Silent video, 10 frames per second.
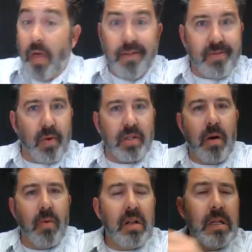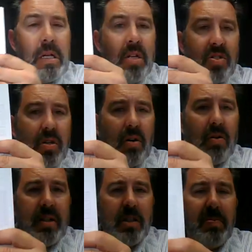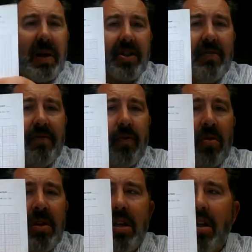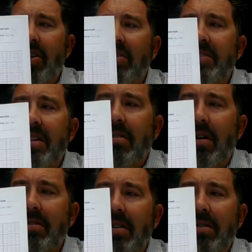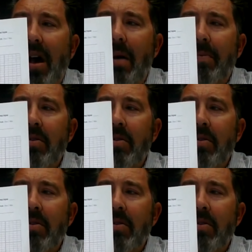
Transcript: This worked out well. So inspection form here, you can see across the top,